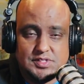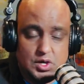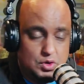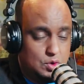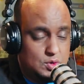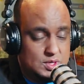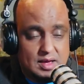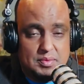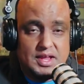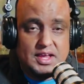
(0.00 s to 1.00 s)
you know what's
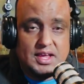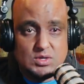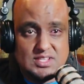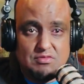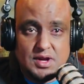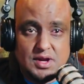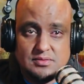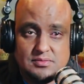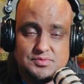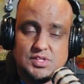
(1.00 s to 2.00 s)
happening in West Africa.
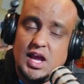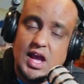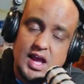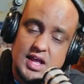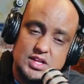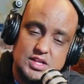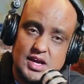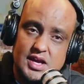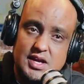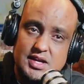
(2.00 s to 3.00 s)
And
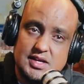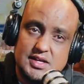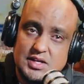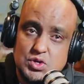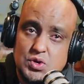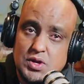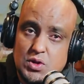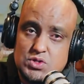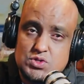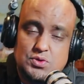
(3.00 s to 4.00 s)
you can
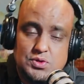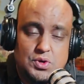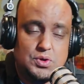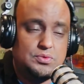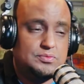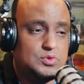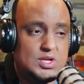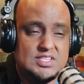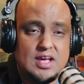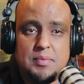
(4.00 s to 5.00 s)
also know
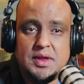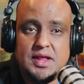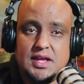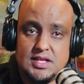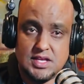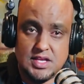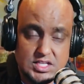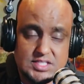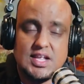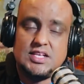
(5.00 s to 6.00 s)
what's happening in
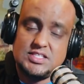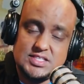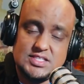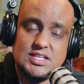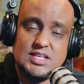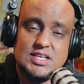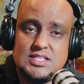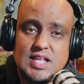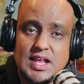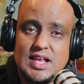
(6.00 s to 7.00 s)

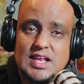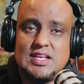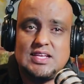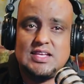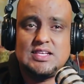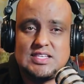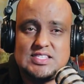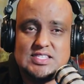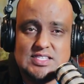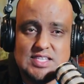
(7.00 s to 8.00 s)
Eastern
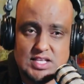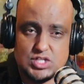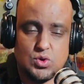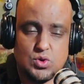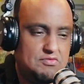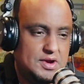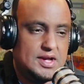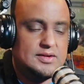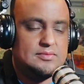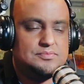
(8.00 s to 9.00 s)
Central Africa